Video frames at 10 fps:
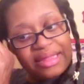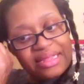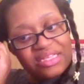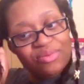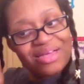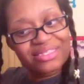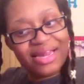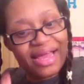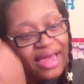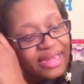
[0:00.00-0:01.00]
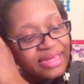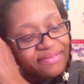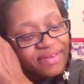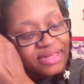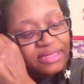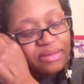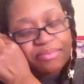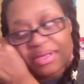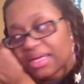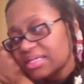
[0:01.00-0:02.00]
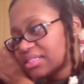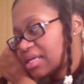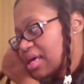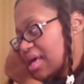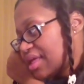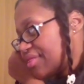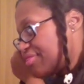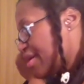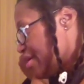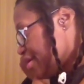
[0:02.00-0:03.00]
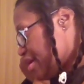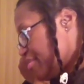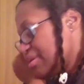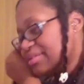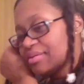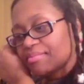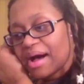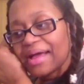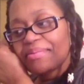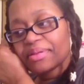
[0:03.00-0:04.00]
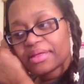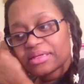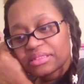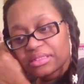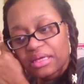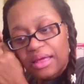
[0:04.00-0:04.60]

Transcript: That's why I said I got to evict them because they're coming to my place